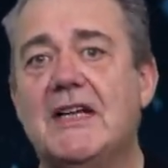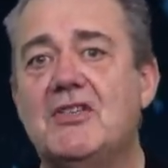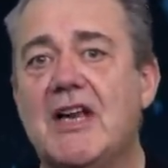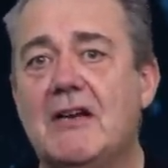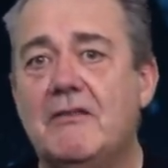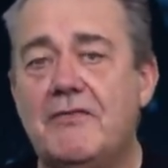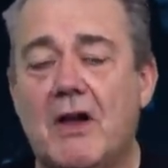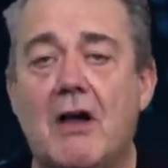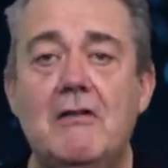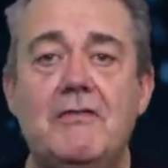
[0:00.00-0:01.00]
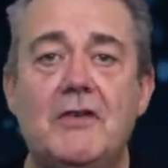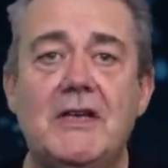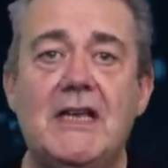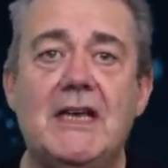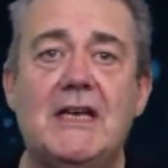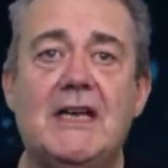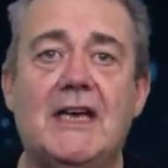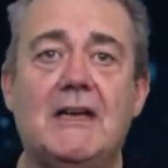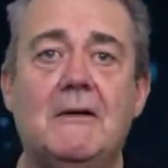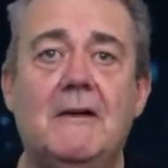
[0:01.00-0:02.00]
our channel for over a year
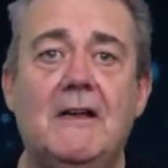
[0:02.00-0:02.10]
now.